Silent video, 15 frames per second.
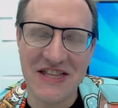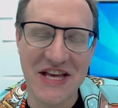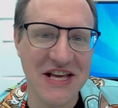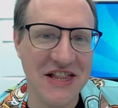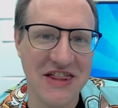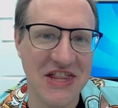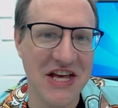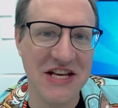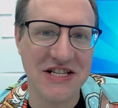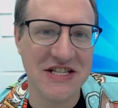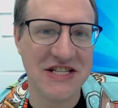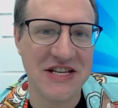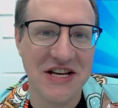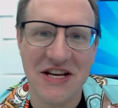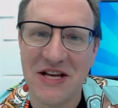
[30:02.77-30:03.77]
the,
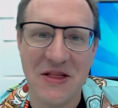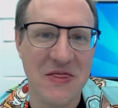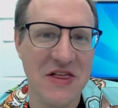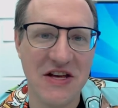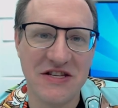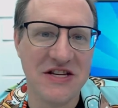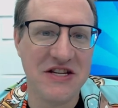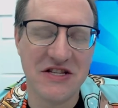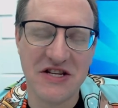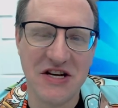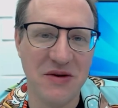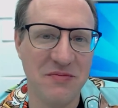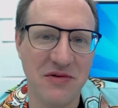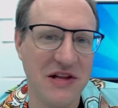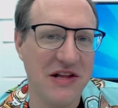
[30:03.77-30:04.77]
this, this has
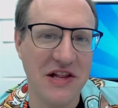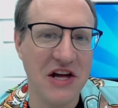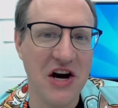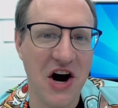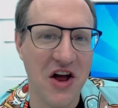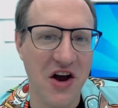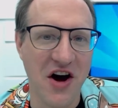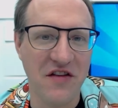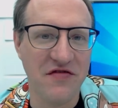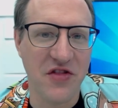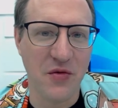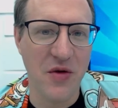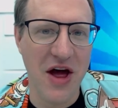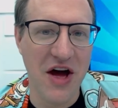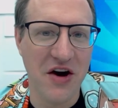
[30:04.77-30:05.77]
completely gone off the
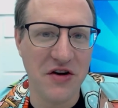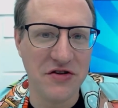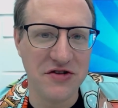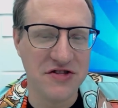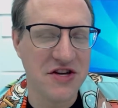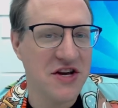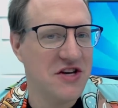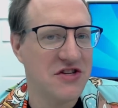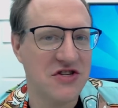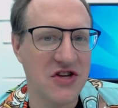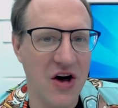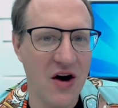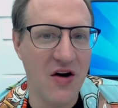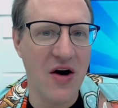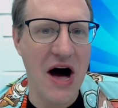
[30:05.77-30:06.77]
rails,
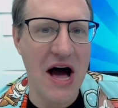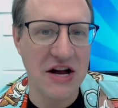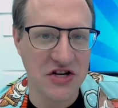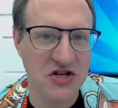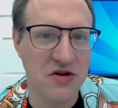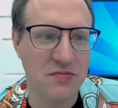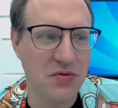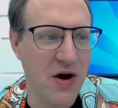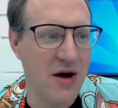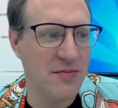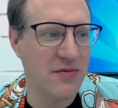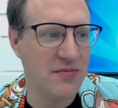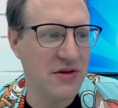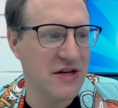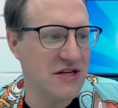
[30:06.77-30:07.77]
so I should
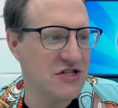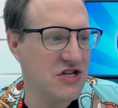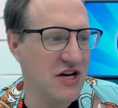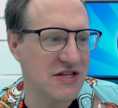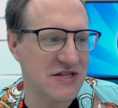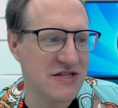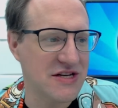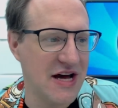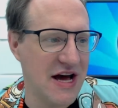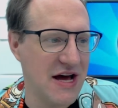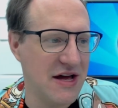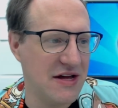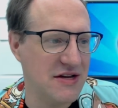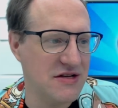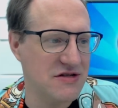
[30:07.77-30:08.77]
probably just,
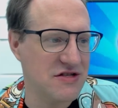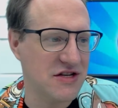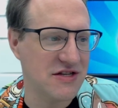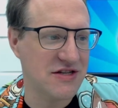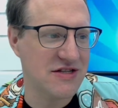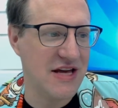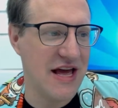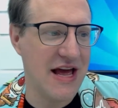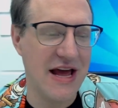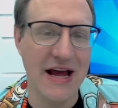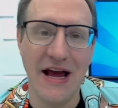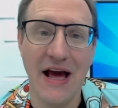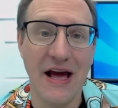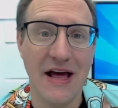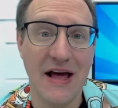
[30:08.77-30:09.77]
uh, just
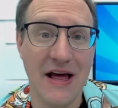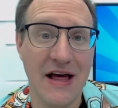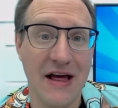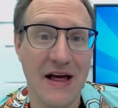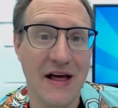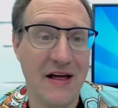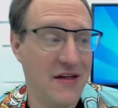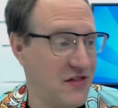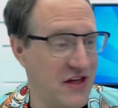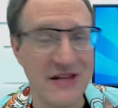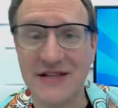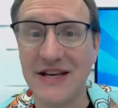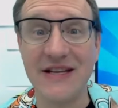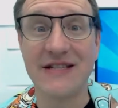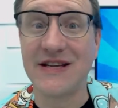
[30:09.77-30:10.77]
say,
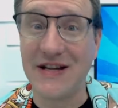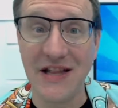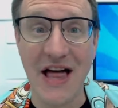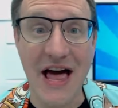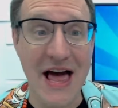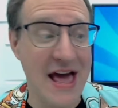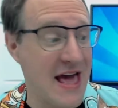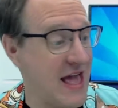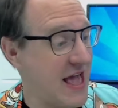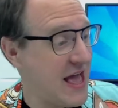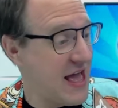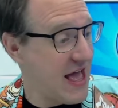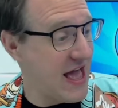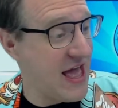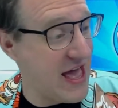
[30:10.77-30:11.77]
this is clay,
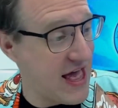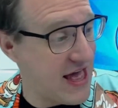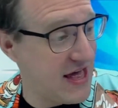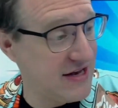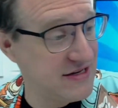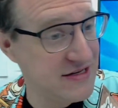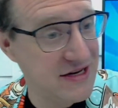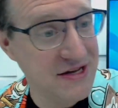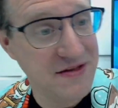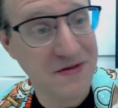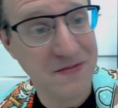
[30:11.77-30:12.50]
and